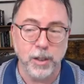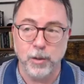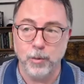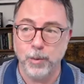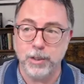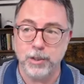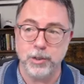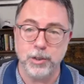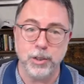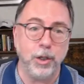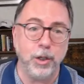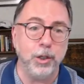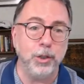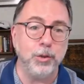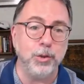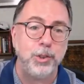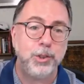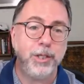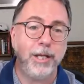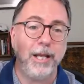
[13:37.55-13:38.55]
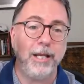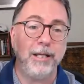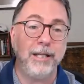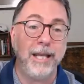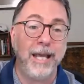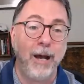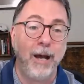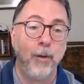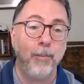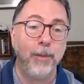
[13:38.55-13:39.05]
which is understanding
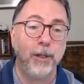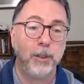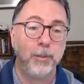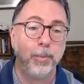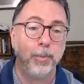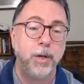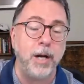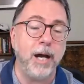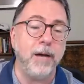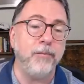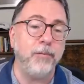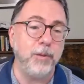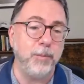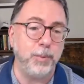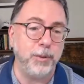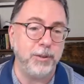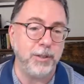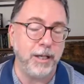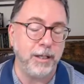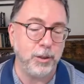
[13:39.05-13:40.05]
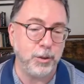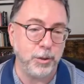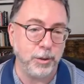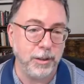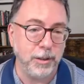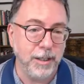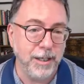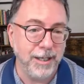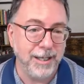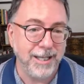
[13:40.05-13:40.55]
how much profit
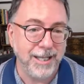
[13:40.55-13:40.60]
potential